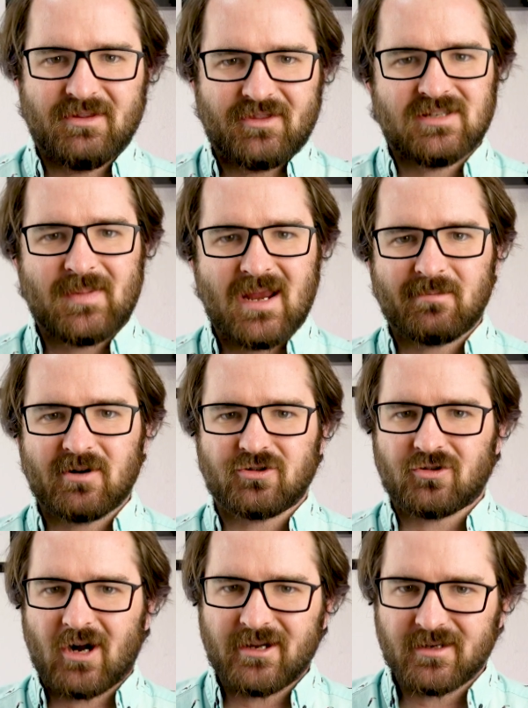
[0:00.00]
But this paper
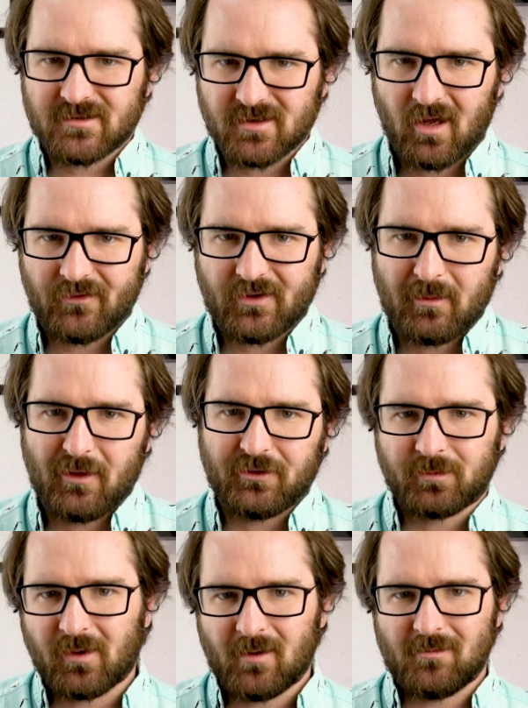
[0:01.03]
tried to solve some of
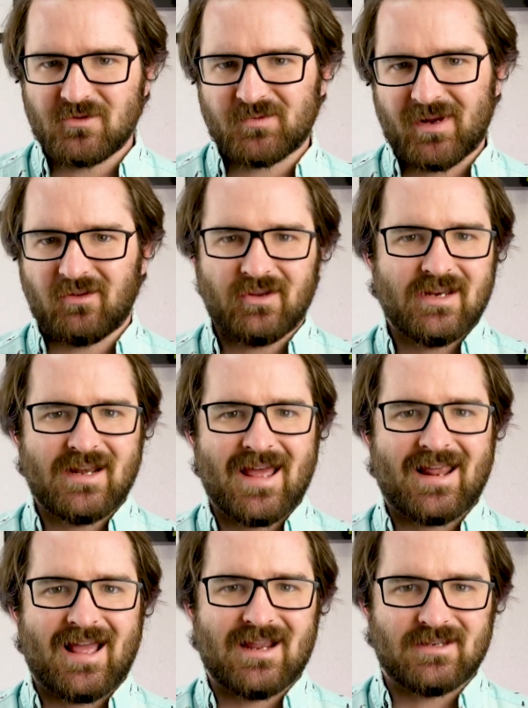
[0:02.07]
those problems by looking
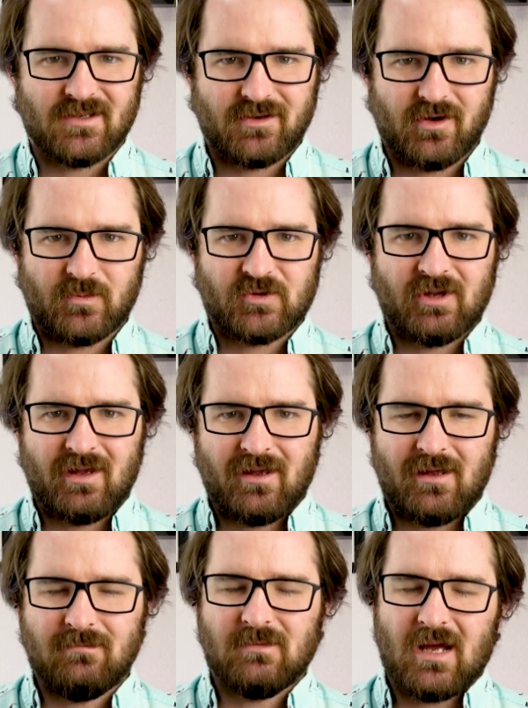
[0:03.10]
at isotopes.
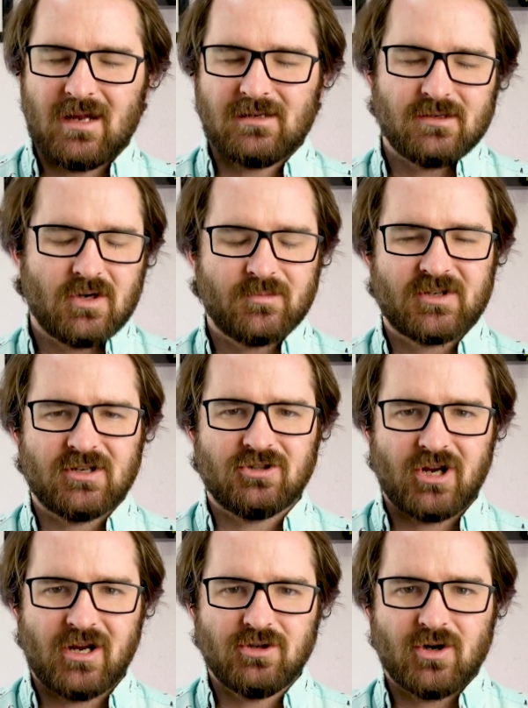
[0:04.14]
And isotopes can
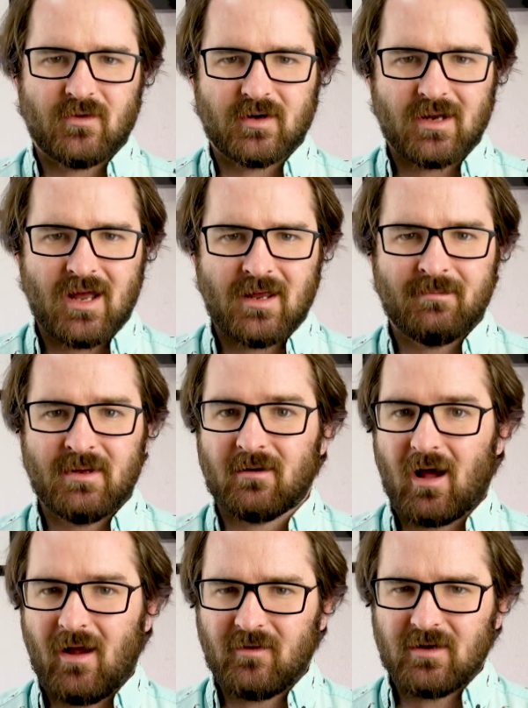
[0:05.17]
change over time, but
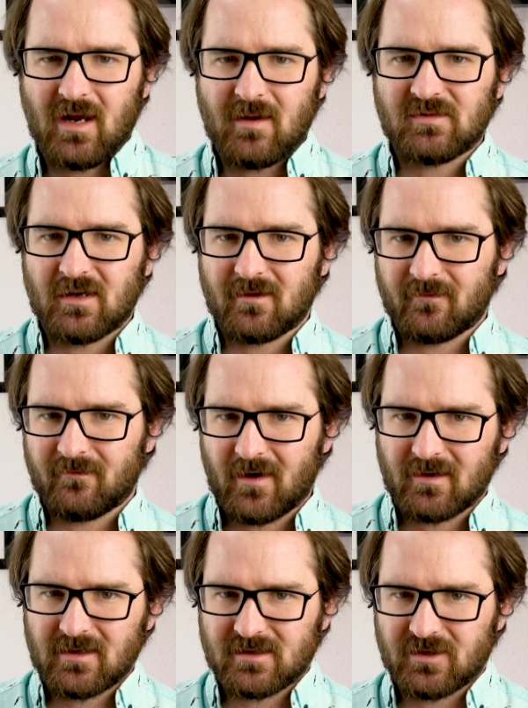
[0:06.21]
oftentimes they're
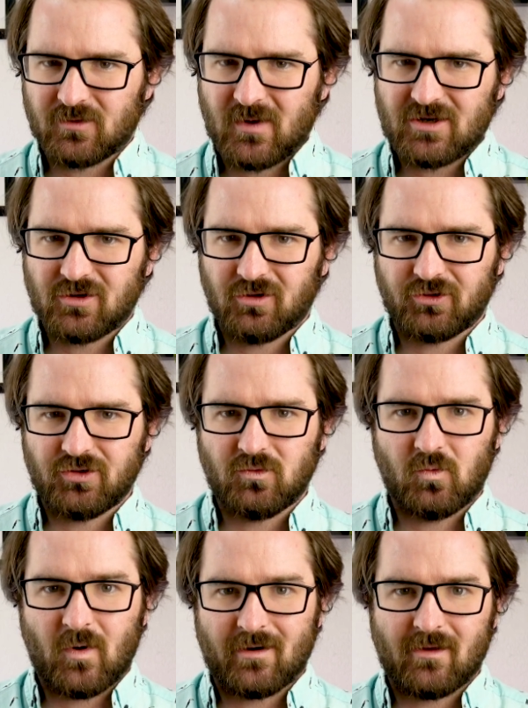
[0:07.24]
very situational to
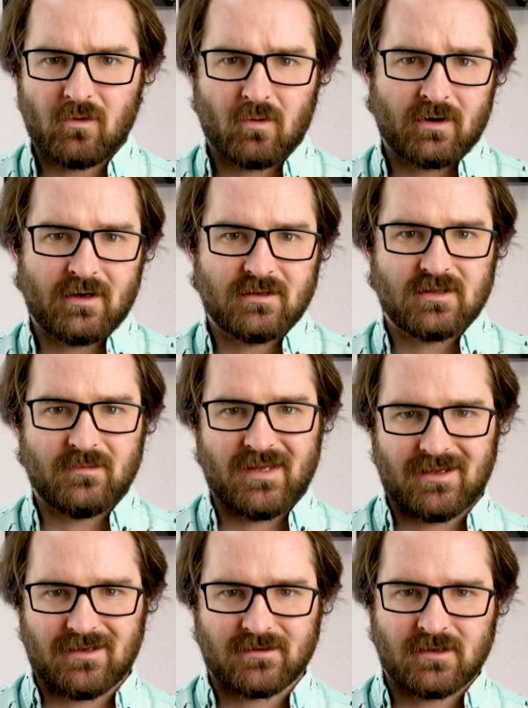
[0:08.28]
where the organism
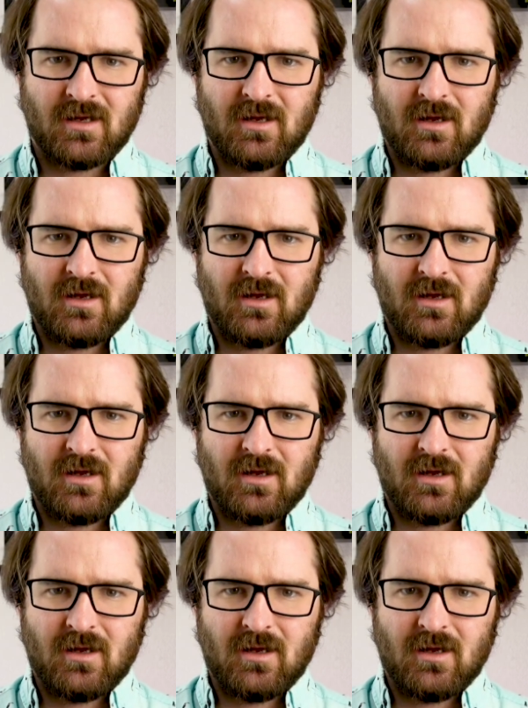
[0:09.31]
is.